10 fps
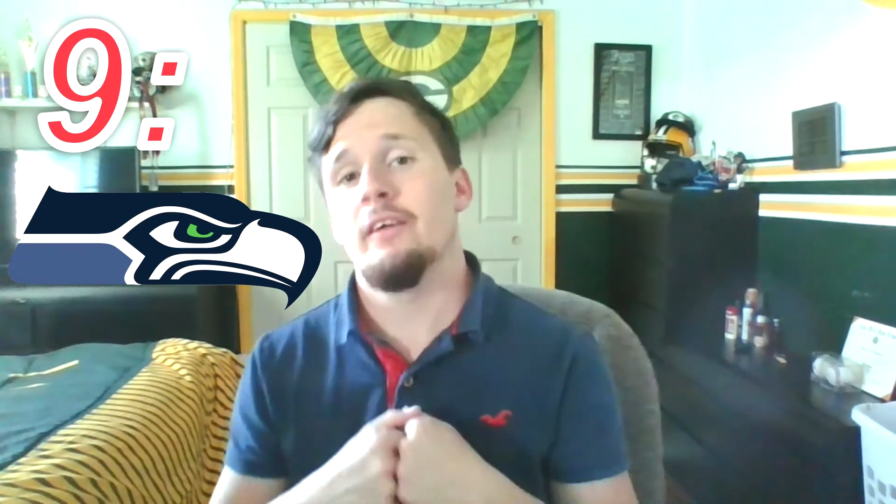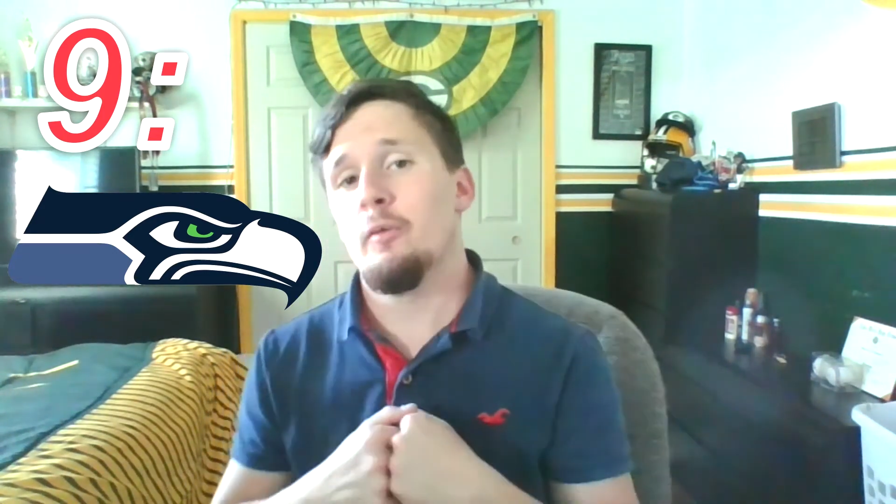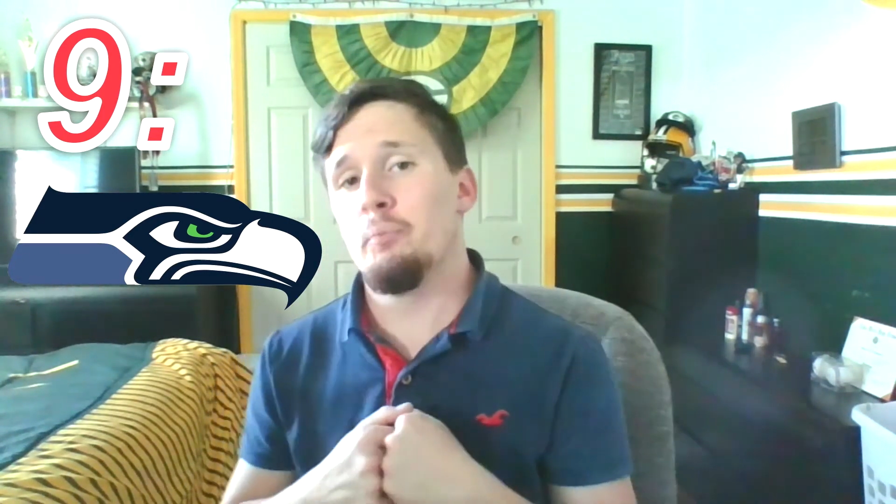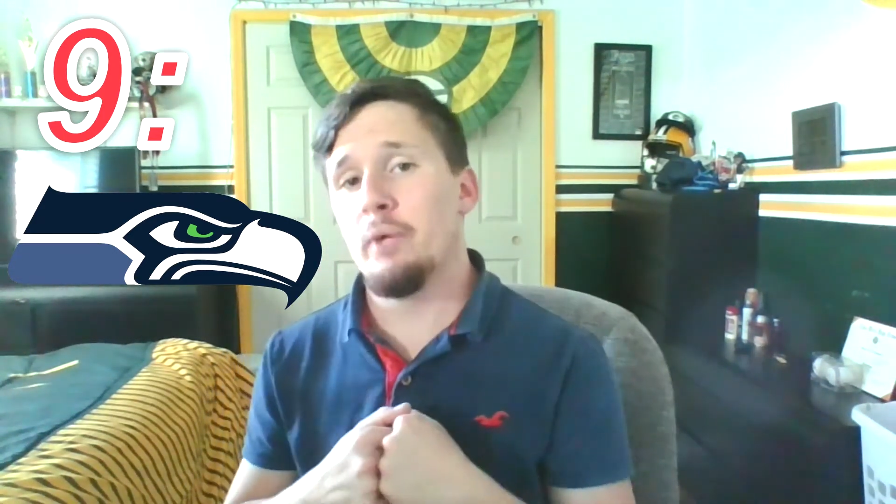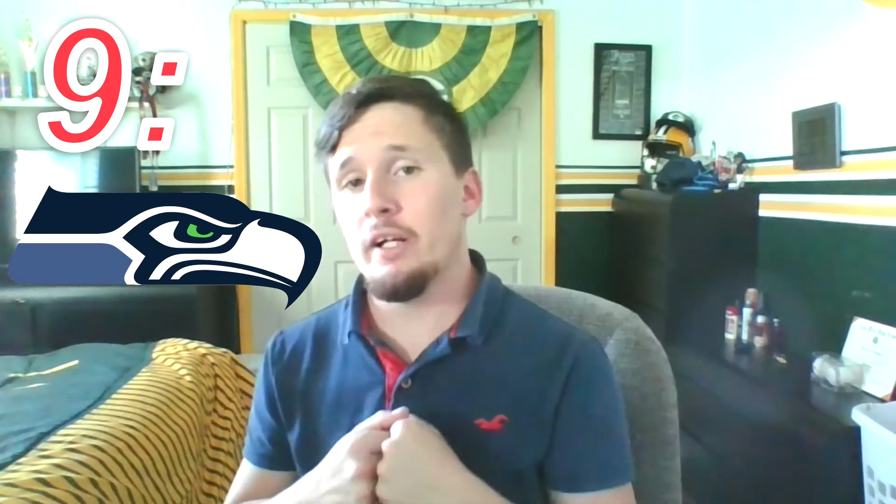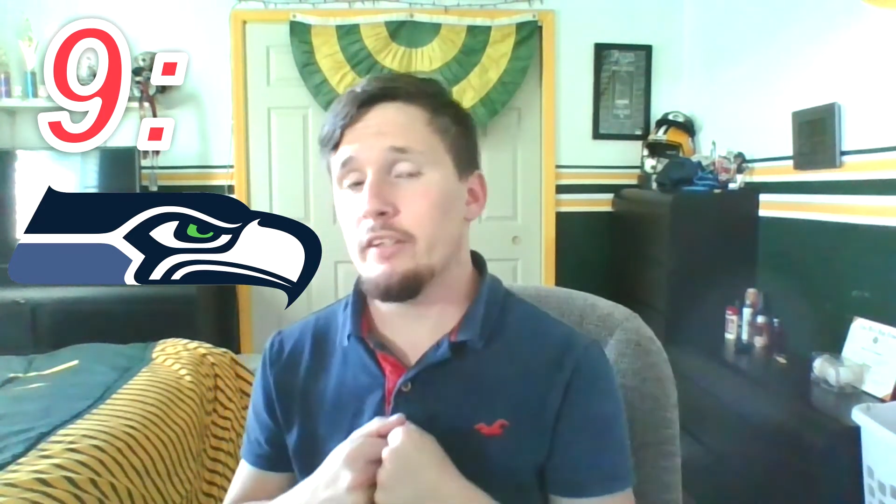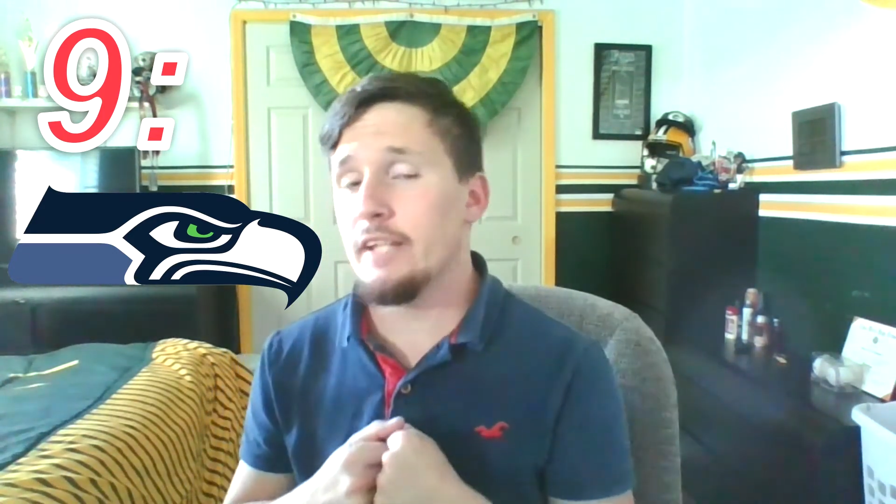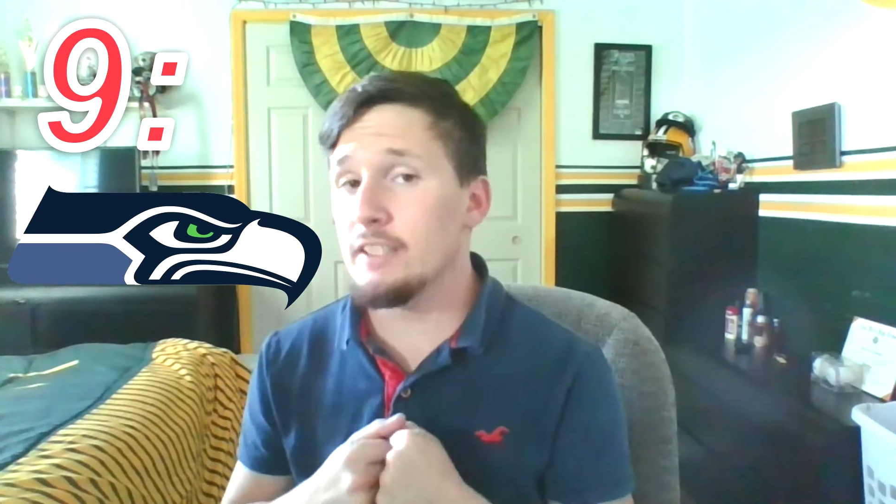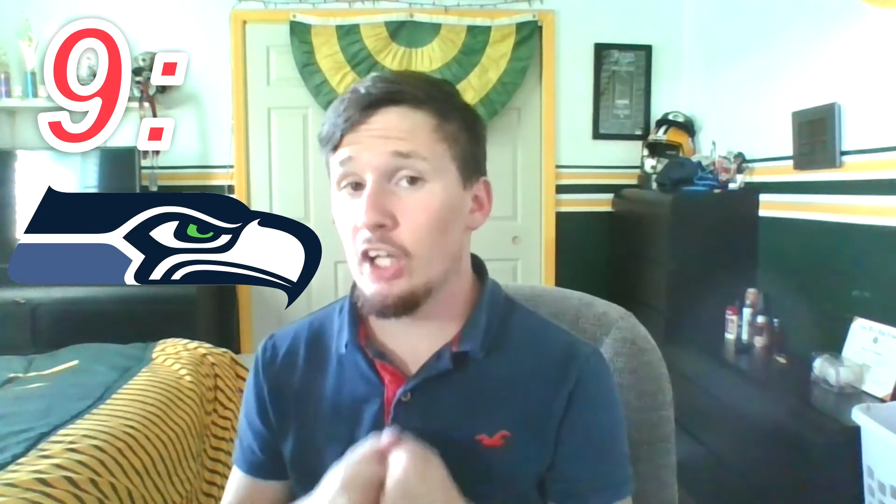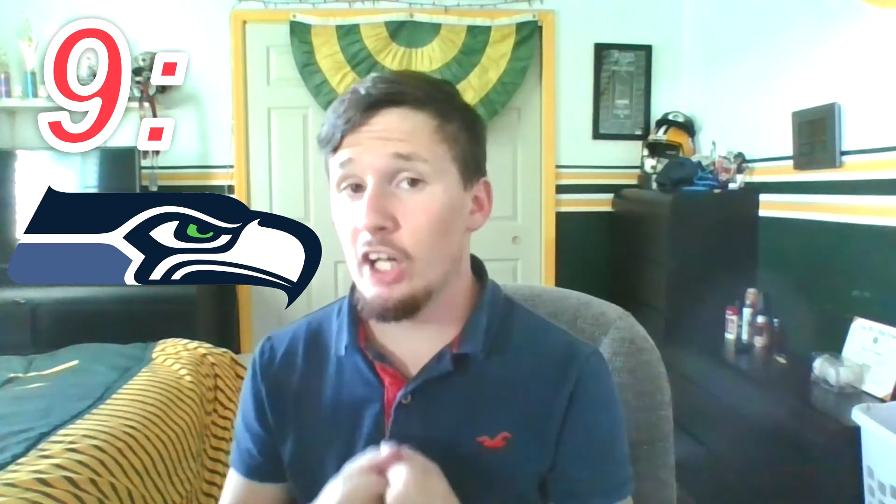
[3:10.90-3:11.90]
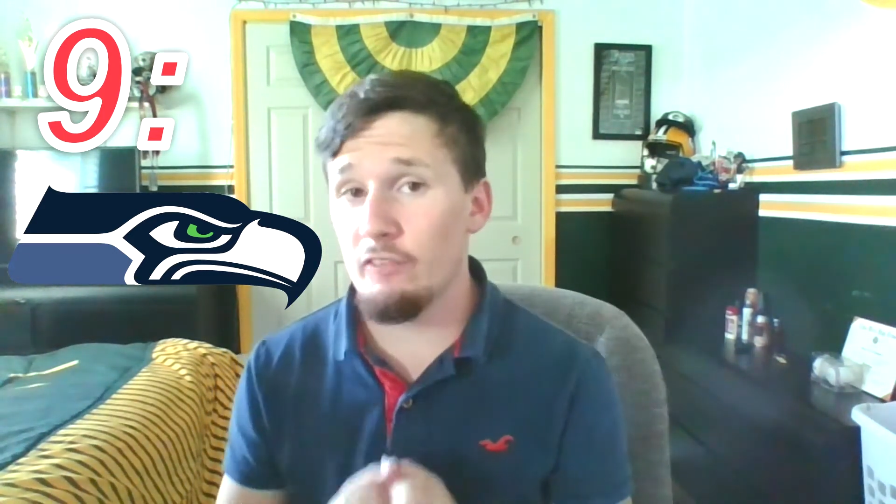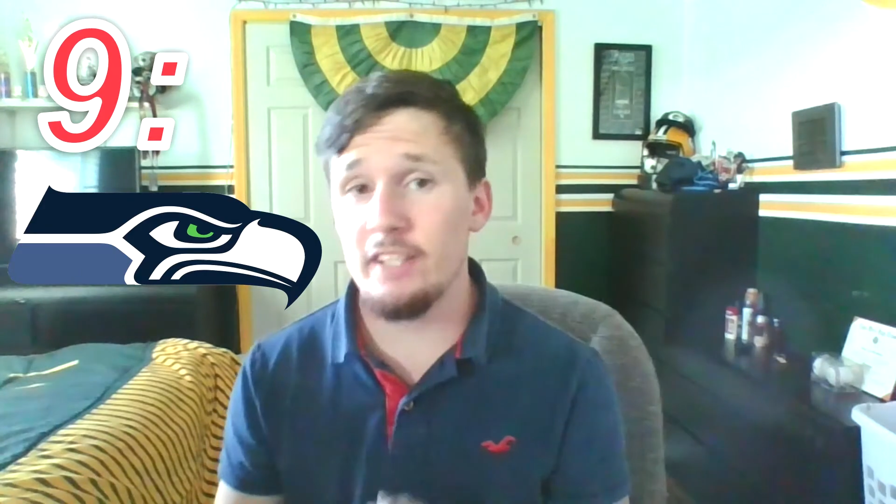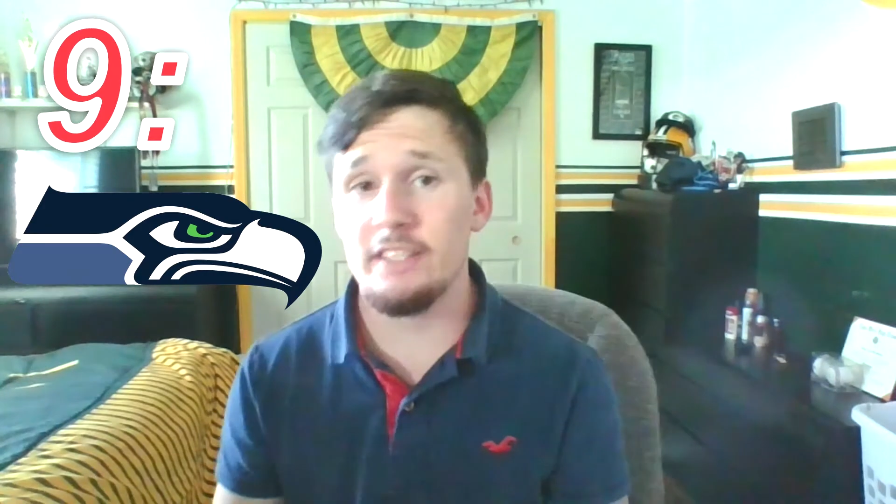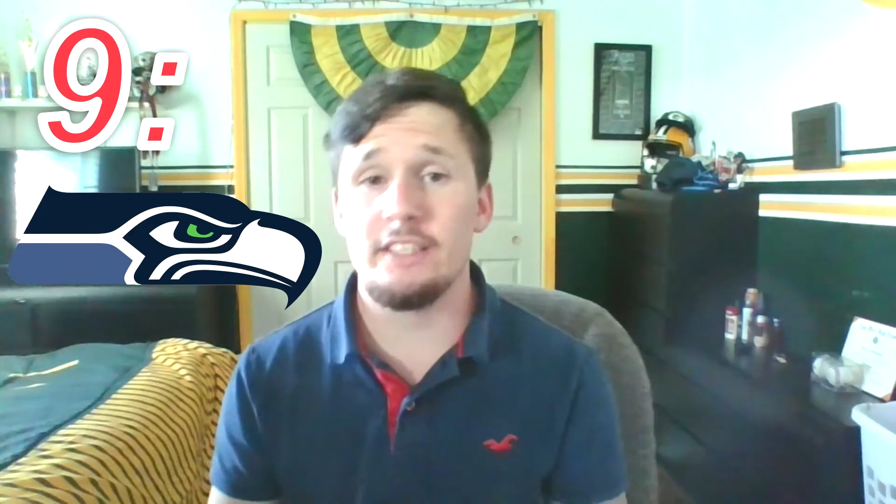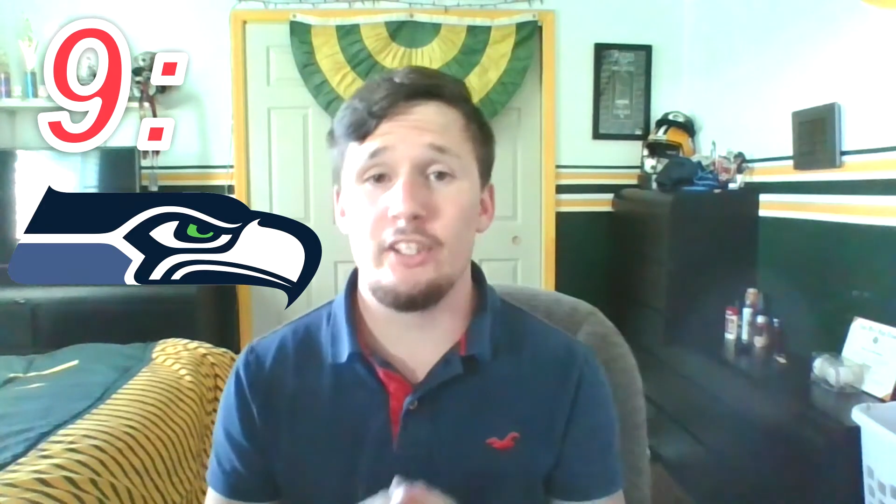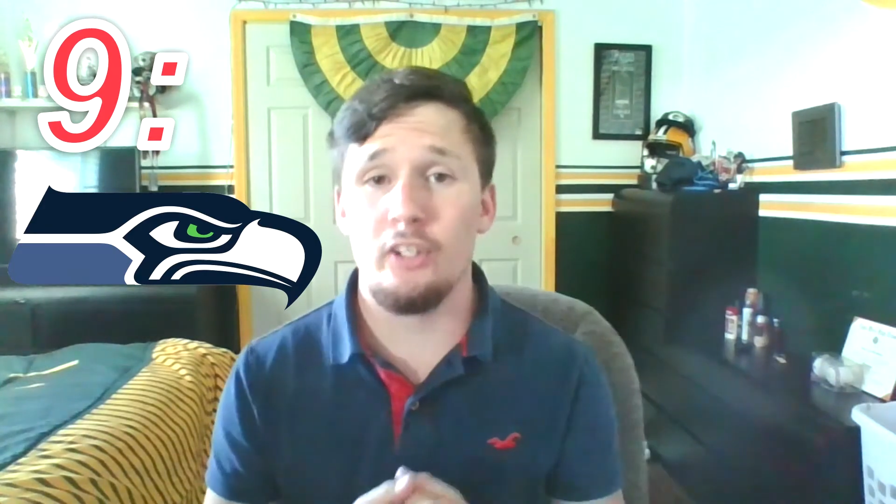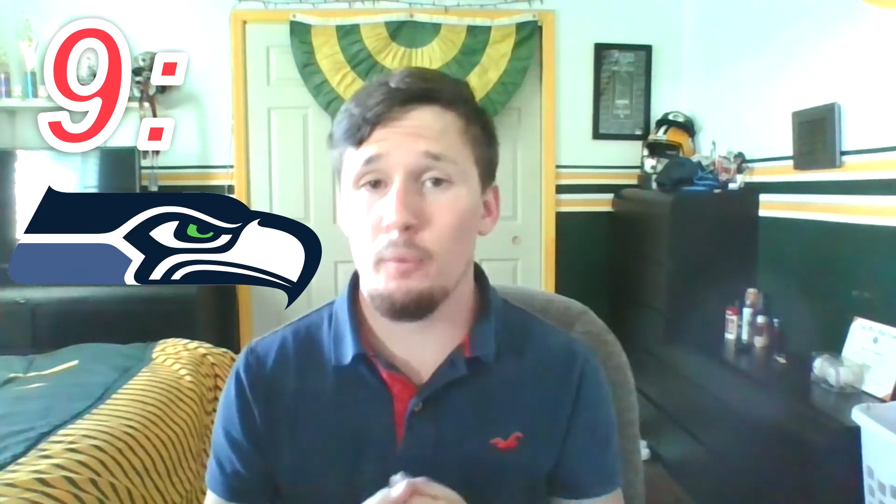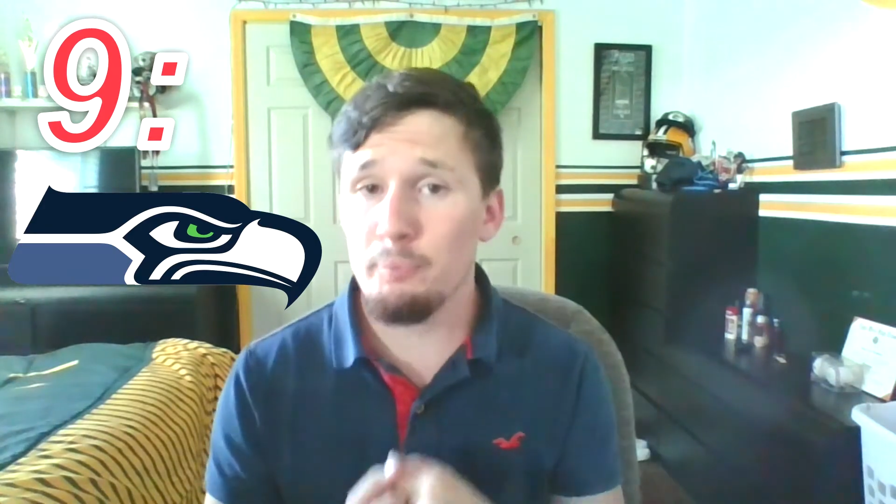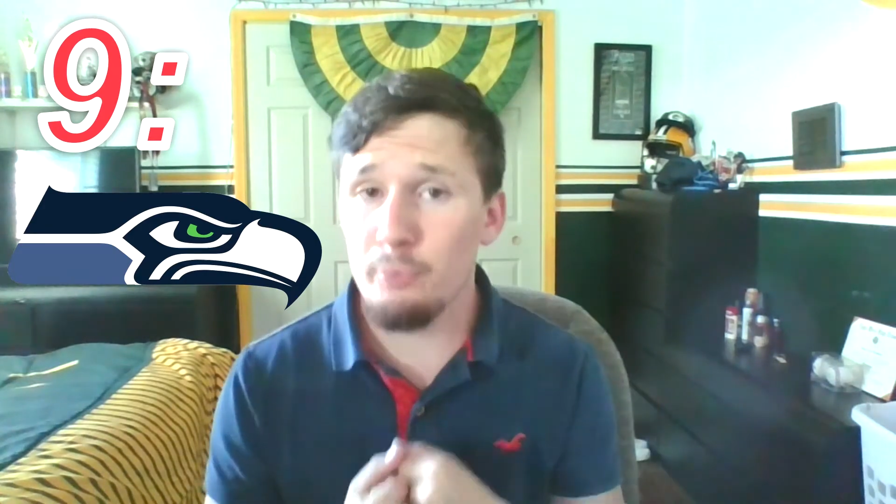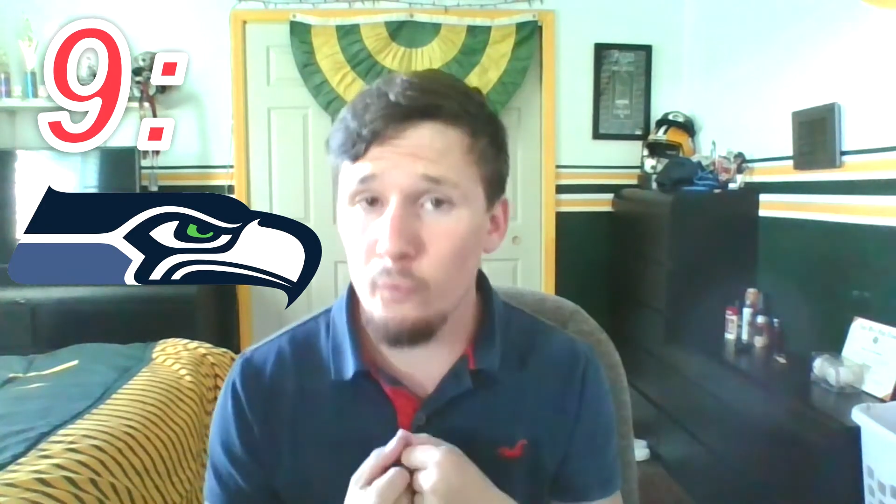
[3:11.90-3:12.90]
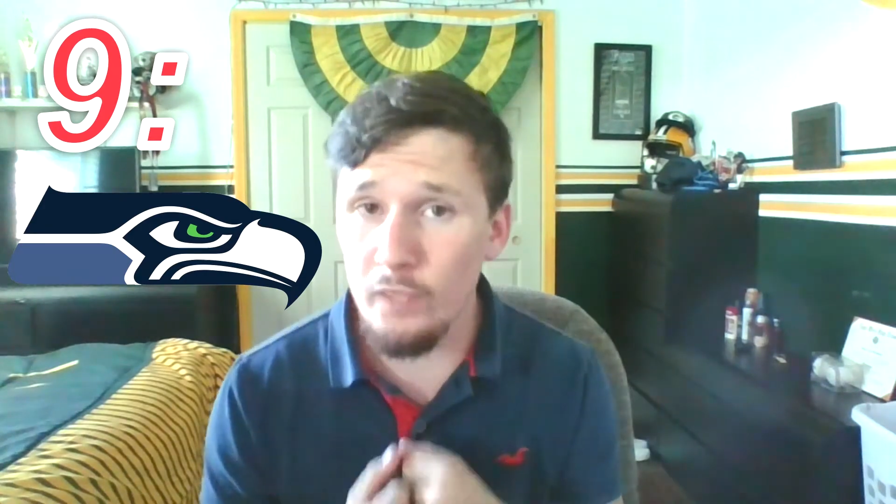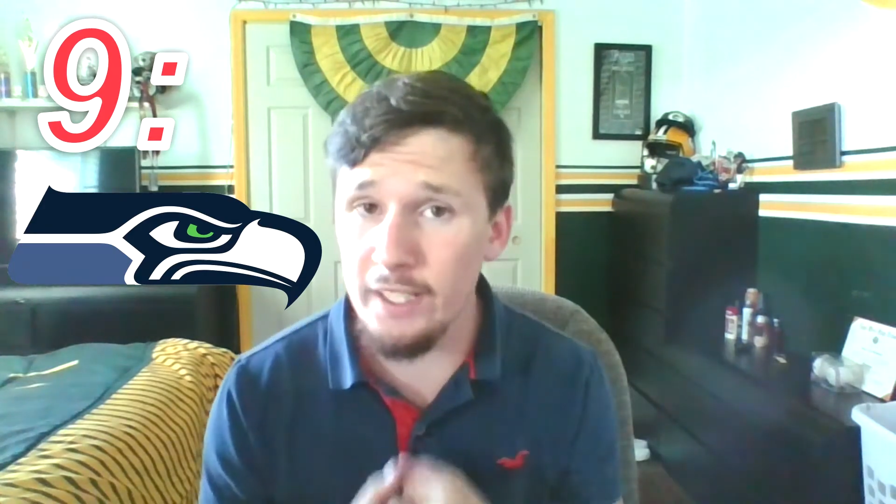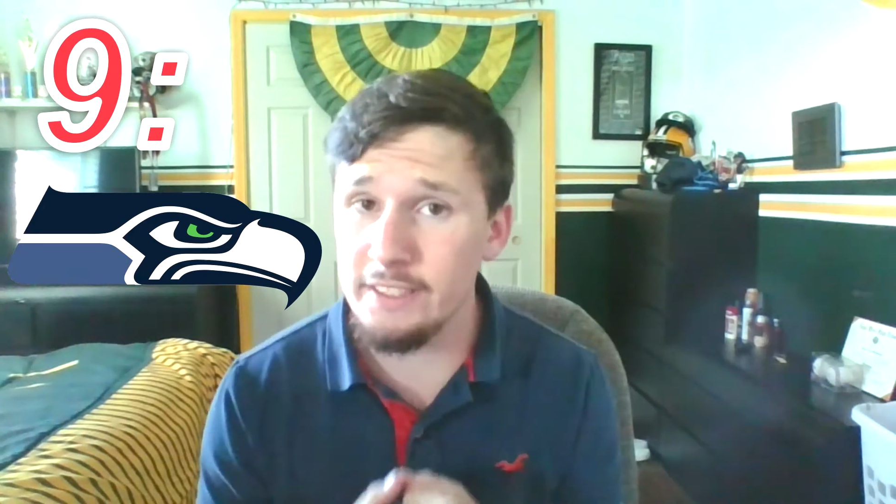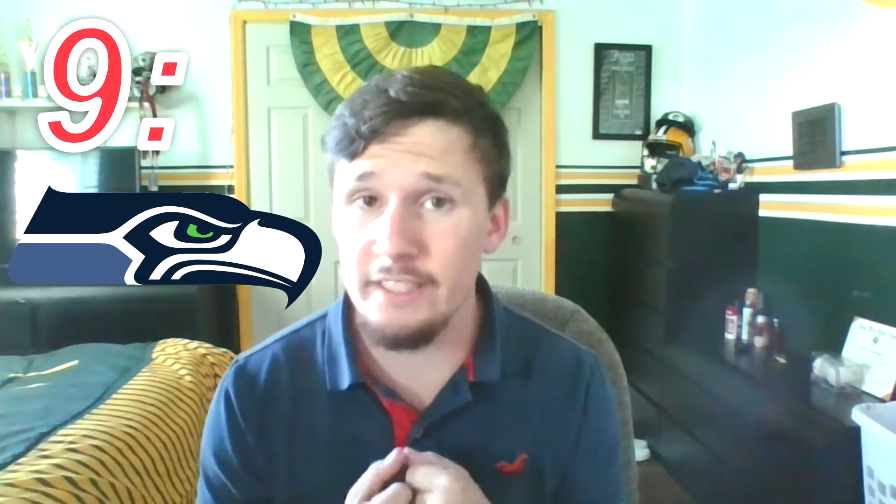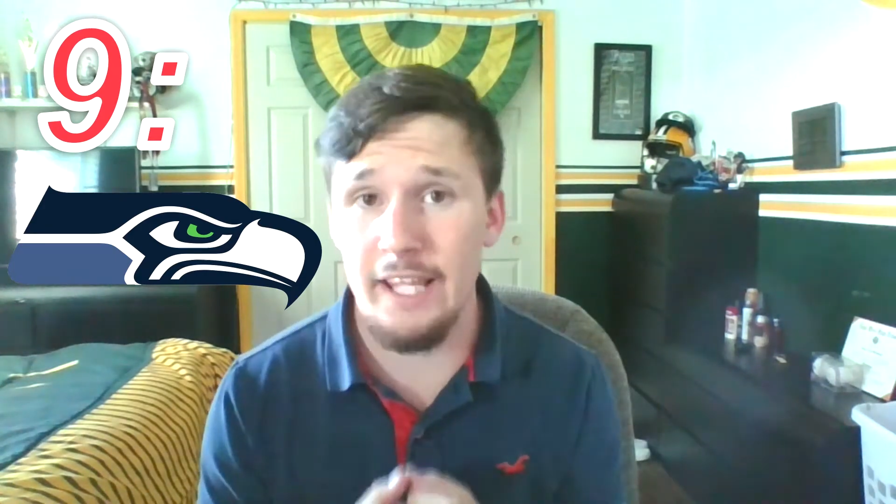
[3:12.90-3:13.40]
But this offense is still pretty